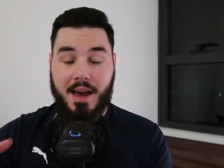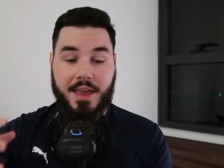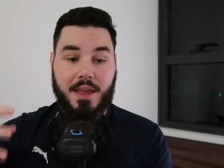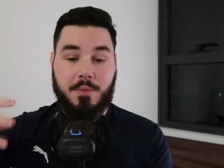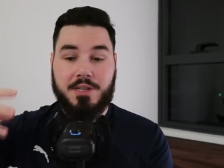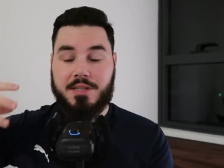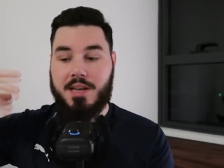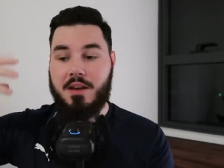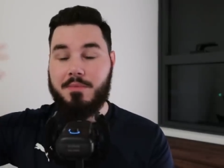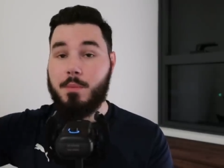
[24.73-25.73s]
And then we just
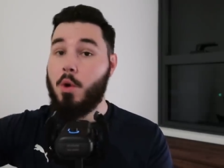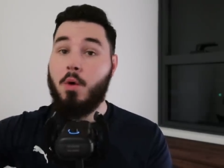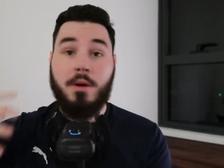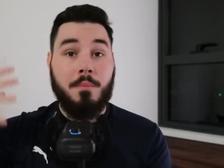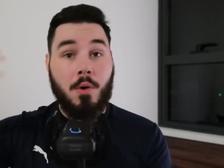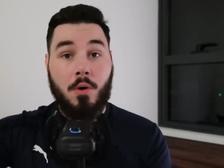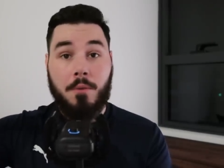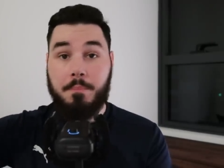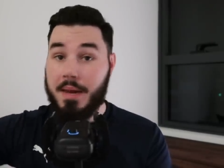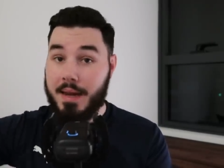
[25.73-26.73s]
have more and
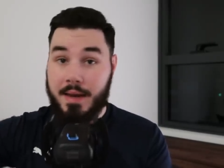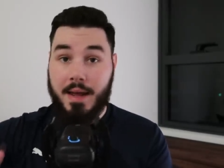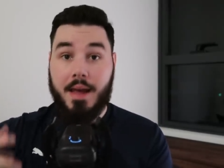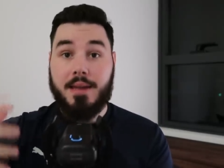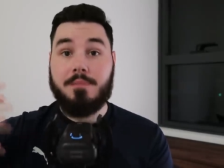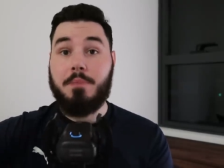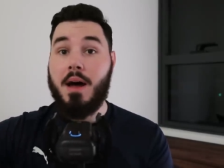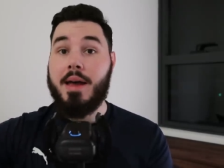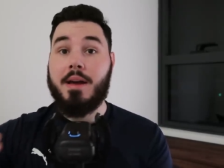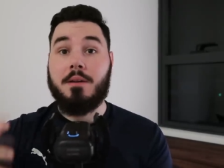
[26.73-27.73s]
more billionaires
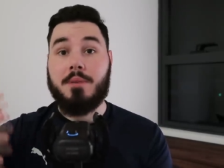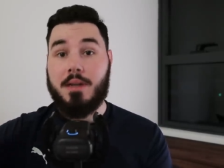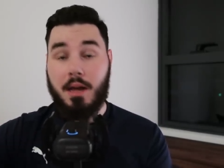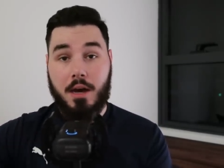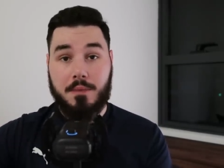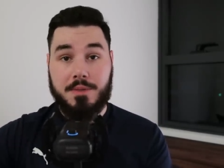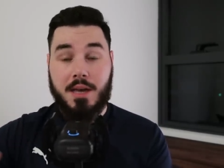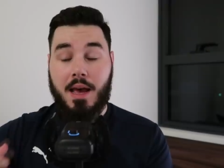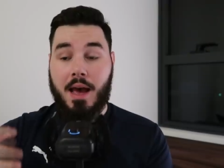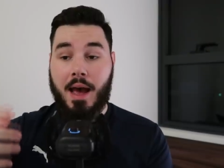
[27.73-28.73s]
buying up clubs
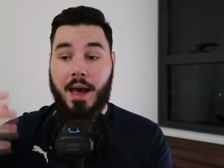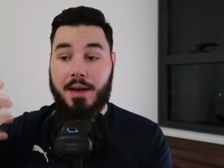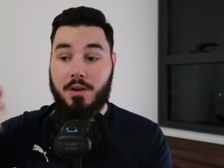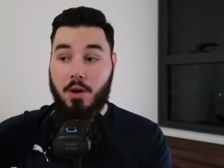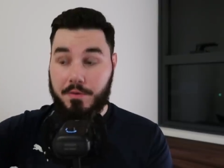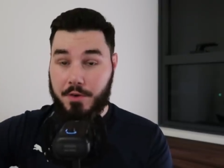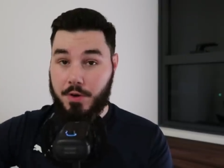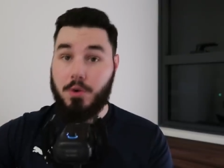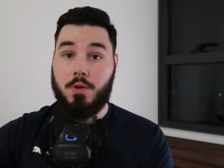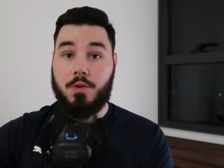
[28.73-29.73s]
and of
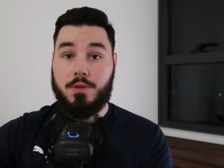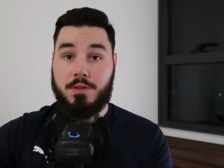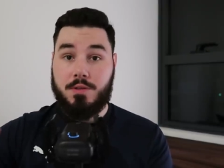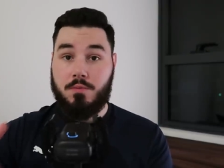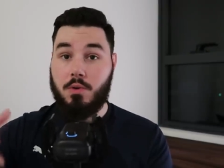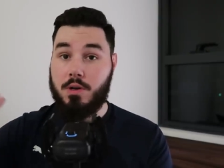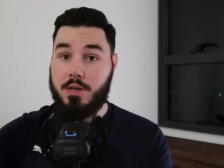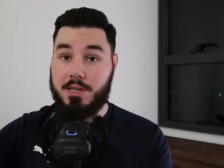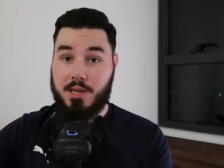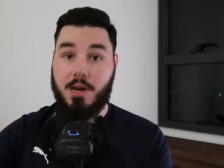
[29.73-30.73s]
course, what
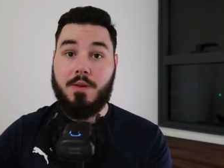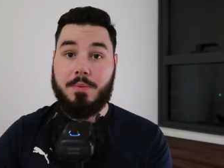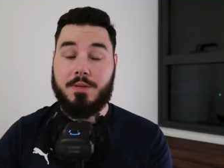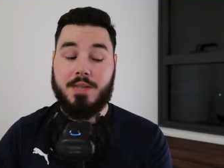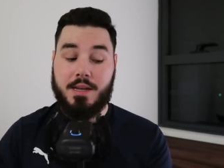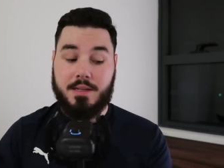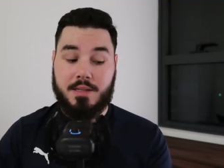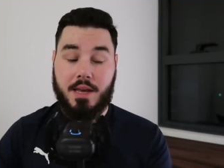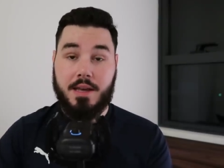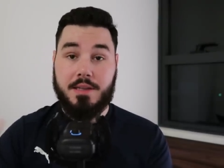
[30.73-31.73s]
Qatar
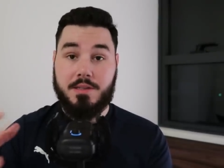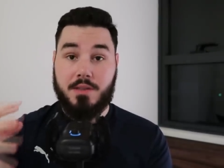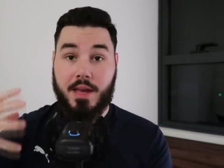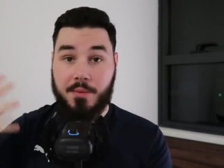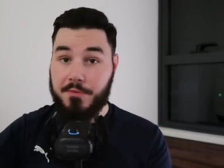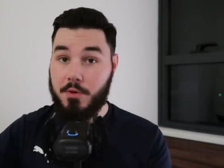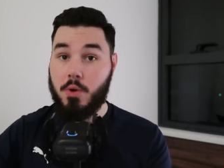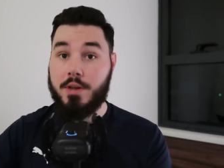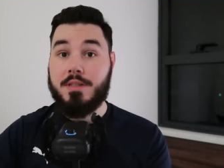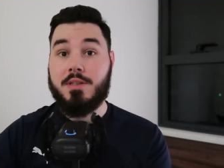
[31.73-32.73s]
represents is the
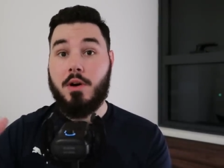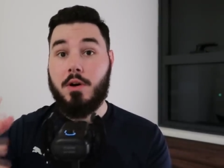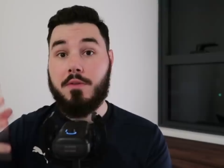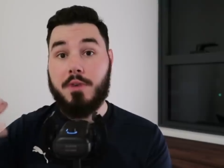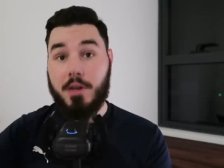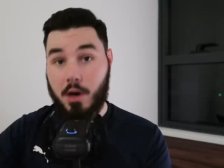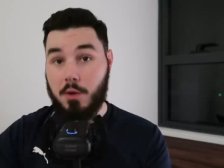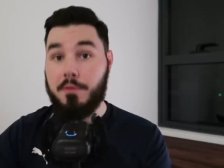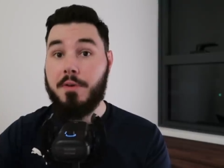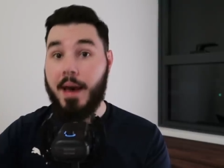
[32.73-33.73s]
influence of
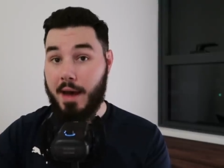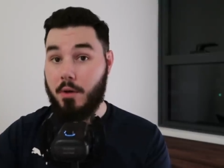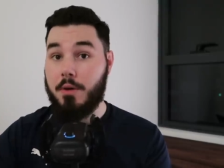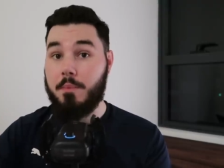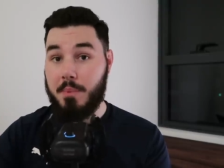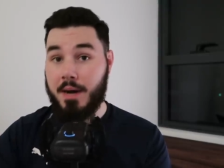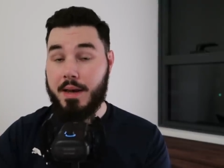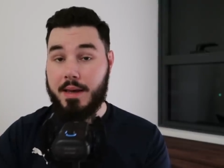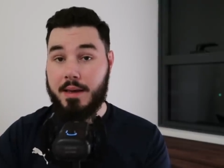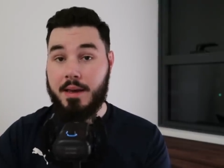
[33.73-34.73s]
Gulf Arab
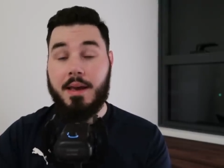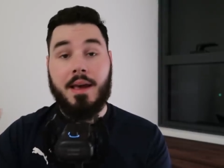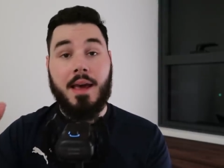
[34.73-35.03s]
money